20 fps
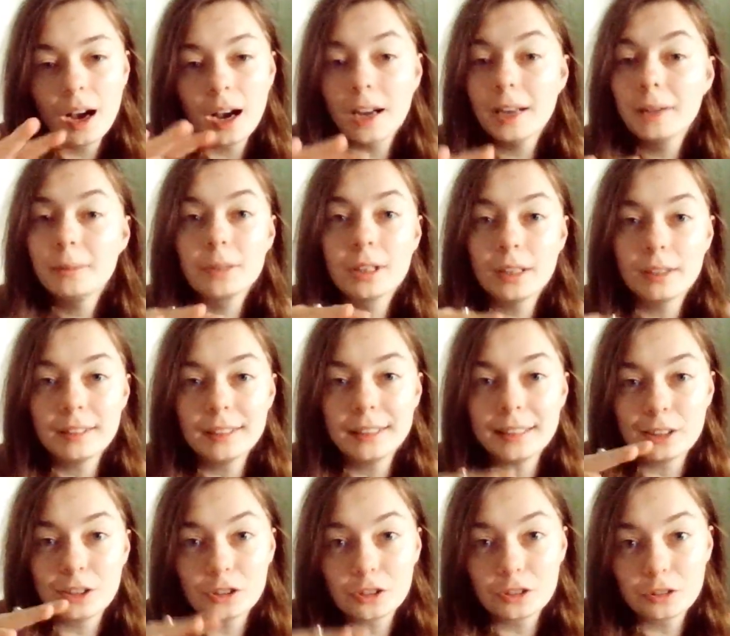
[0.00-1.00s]
I am
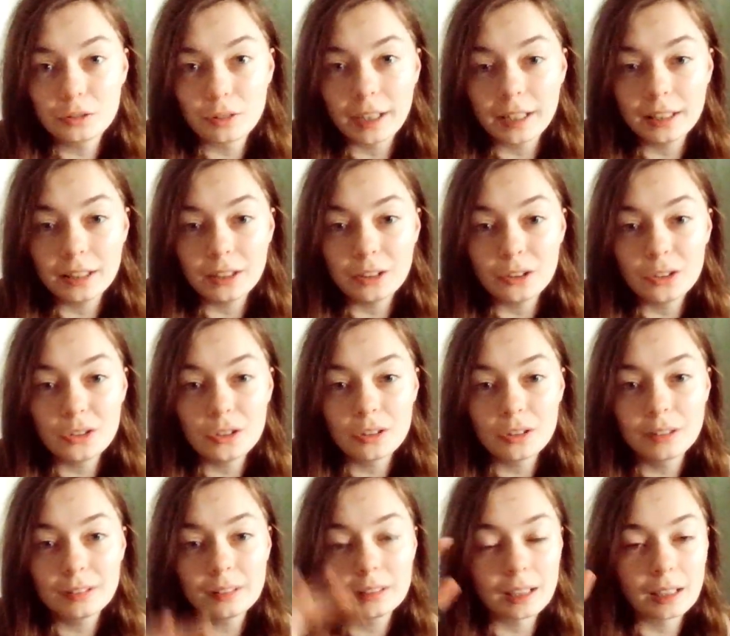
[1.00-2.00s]
currently
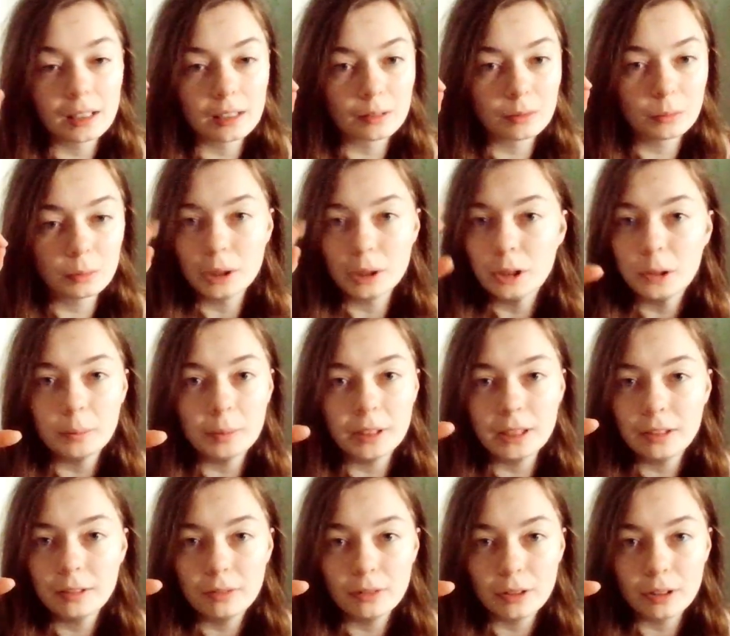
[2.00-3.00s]
estranged and will
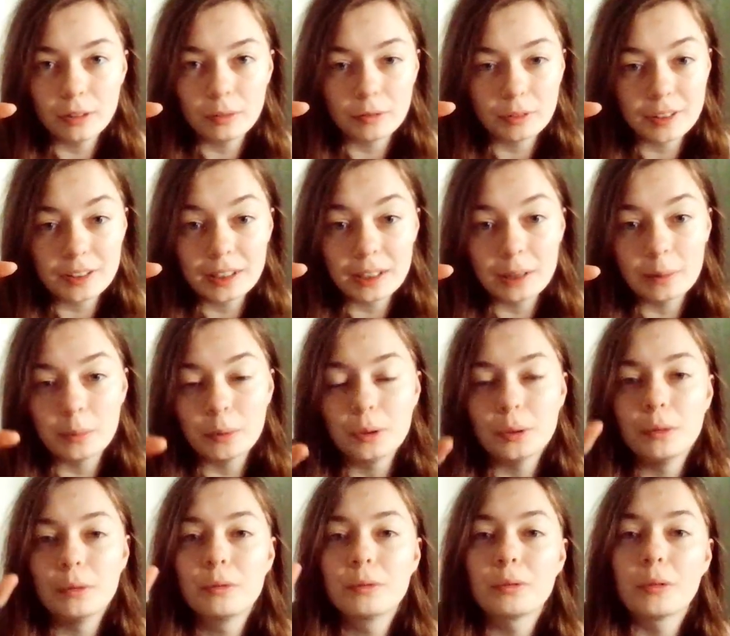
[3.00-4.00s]
be for the
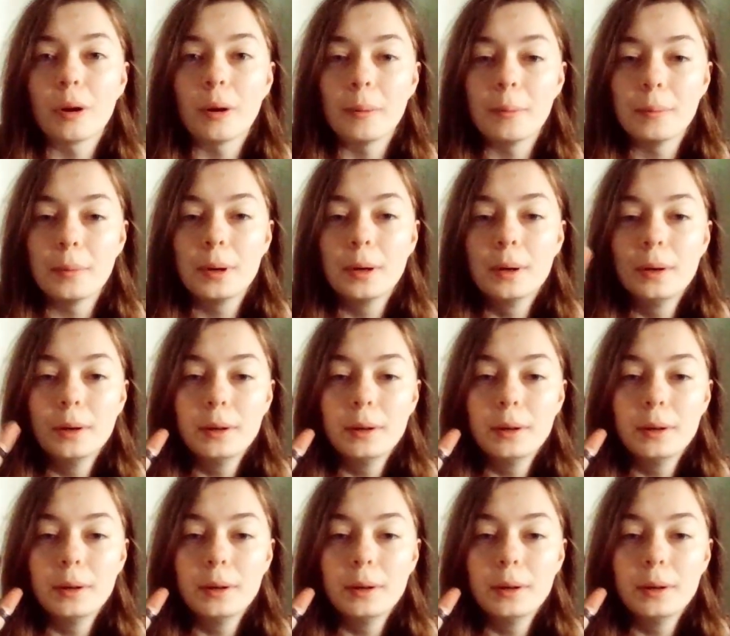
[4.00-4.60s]
foreseeable from